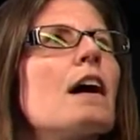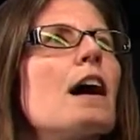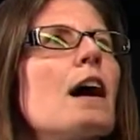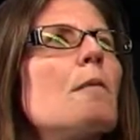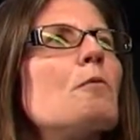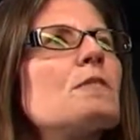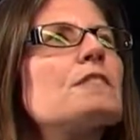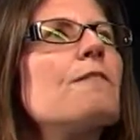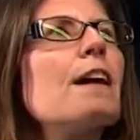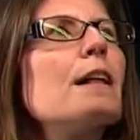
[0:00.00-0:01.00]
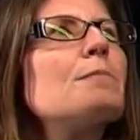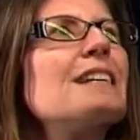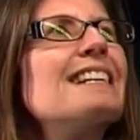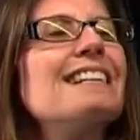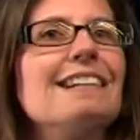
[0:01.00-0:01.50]
was developed
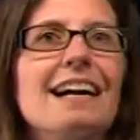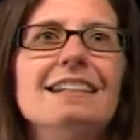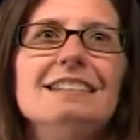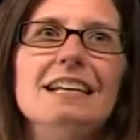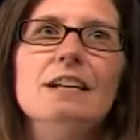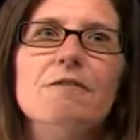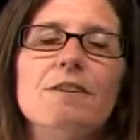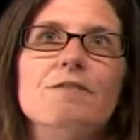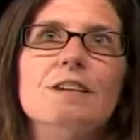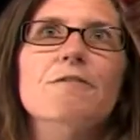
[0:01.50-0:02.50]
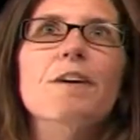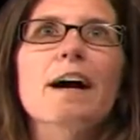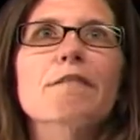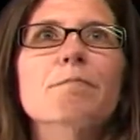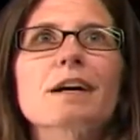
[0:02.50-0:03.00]
in
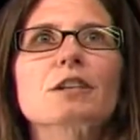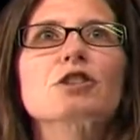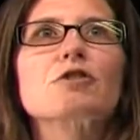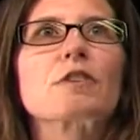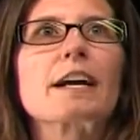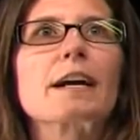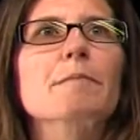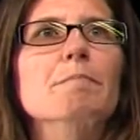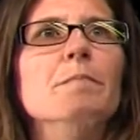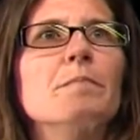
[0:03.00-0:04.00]
1955 by Schramm.